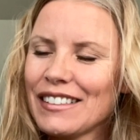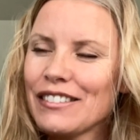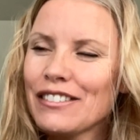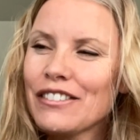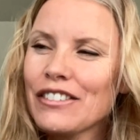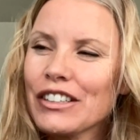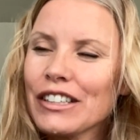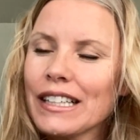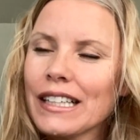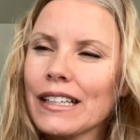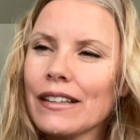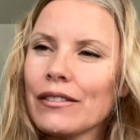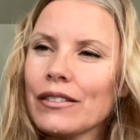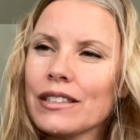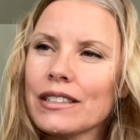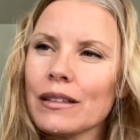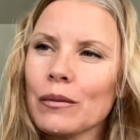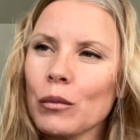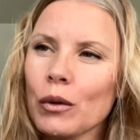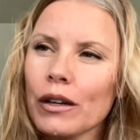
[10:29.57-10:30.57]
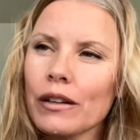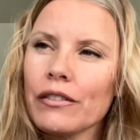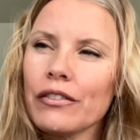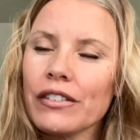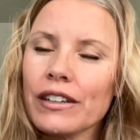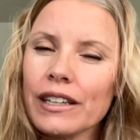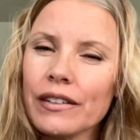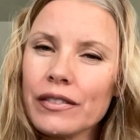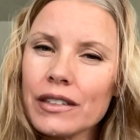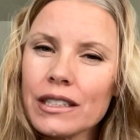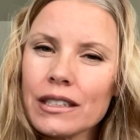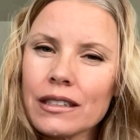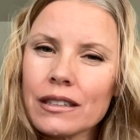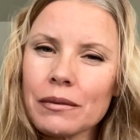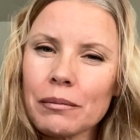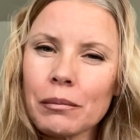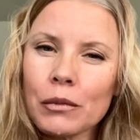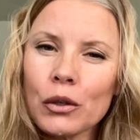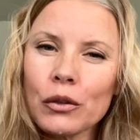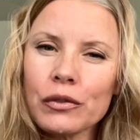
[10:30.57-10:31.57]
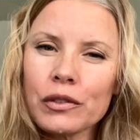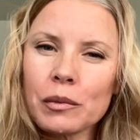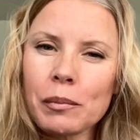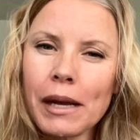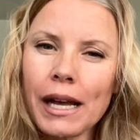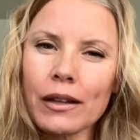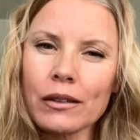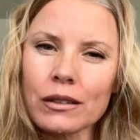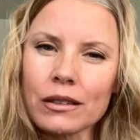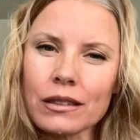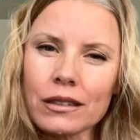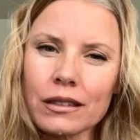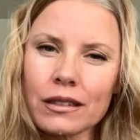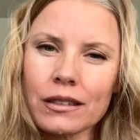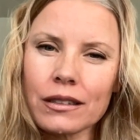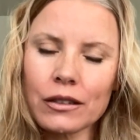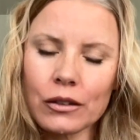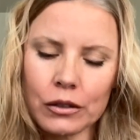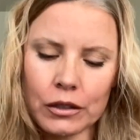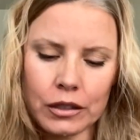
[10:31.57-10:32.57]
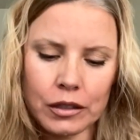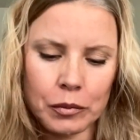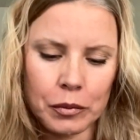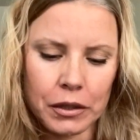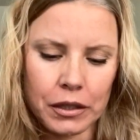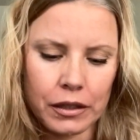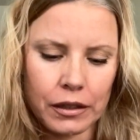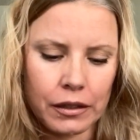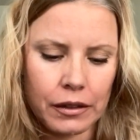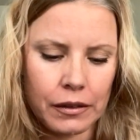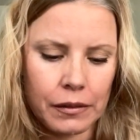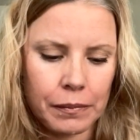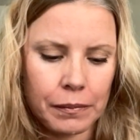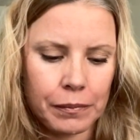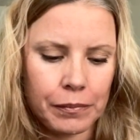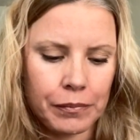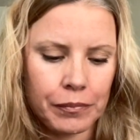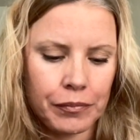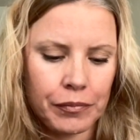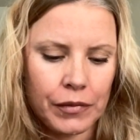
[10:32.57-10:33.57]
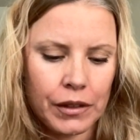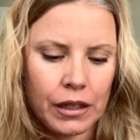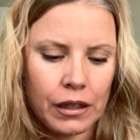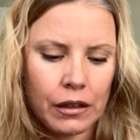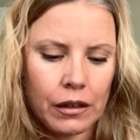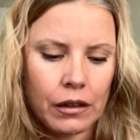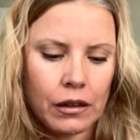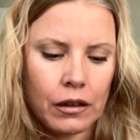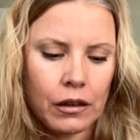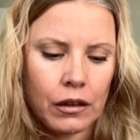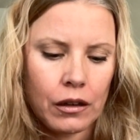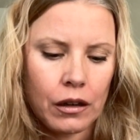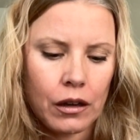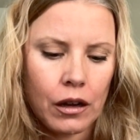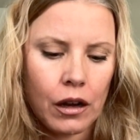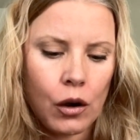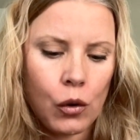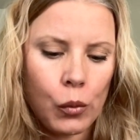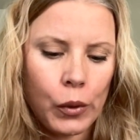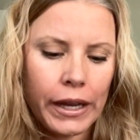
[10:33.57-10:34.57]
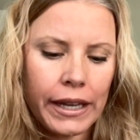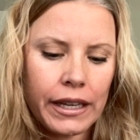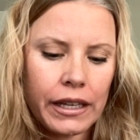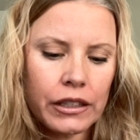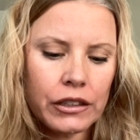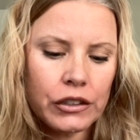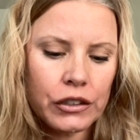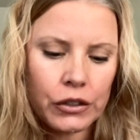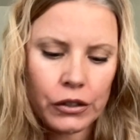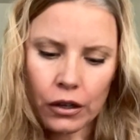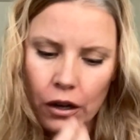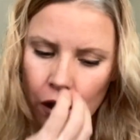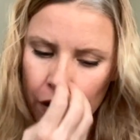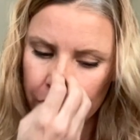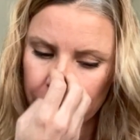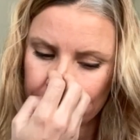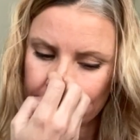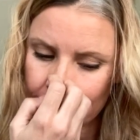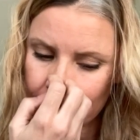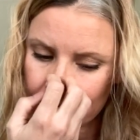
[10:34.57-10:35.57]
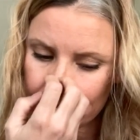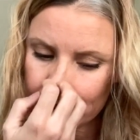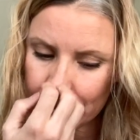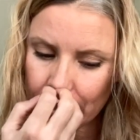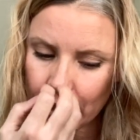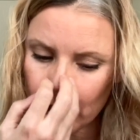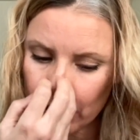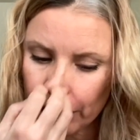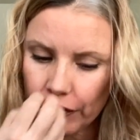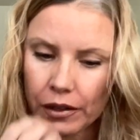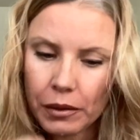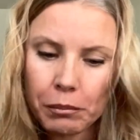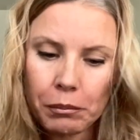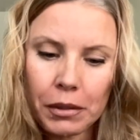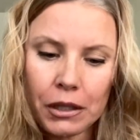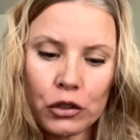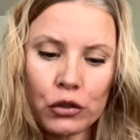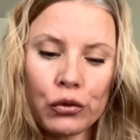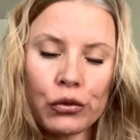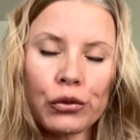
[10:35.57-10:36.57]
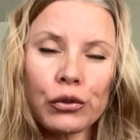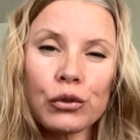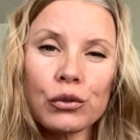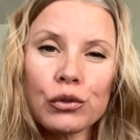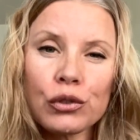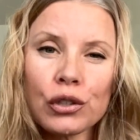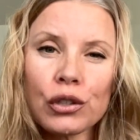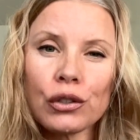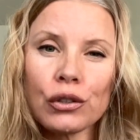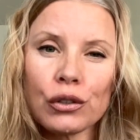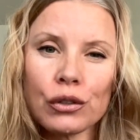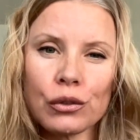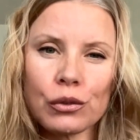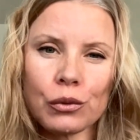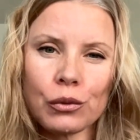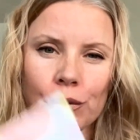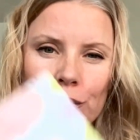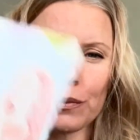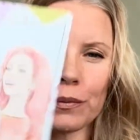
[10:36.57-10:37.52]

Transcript: Forgive someone. Forgiveness moves mountains, so to speak. Awaken your authentic self and be true to you.